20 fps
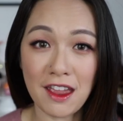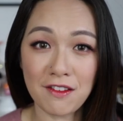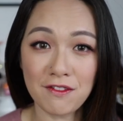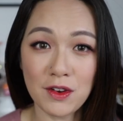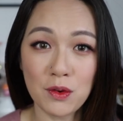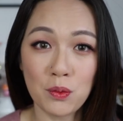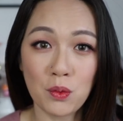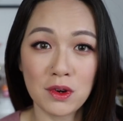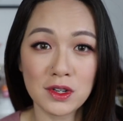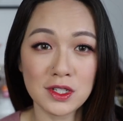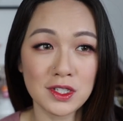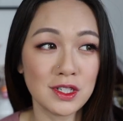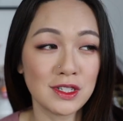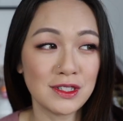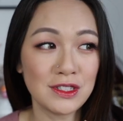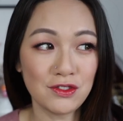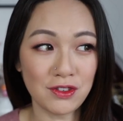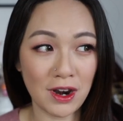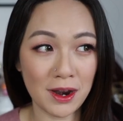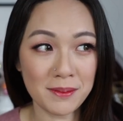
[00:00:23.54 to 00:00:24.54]
haven't watched the
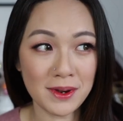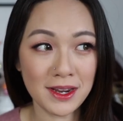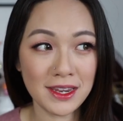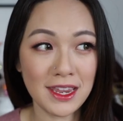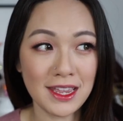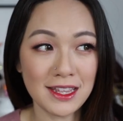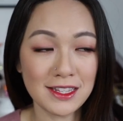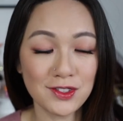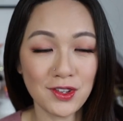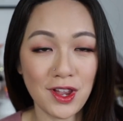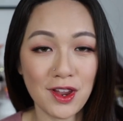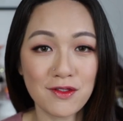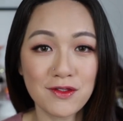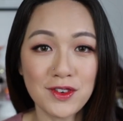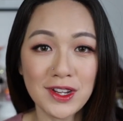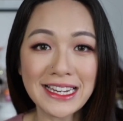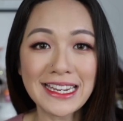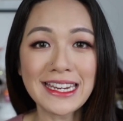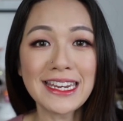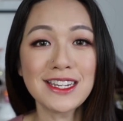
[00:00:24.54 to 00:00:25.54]
drama yet so I
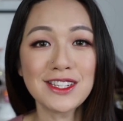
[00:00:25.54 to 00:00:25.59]
really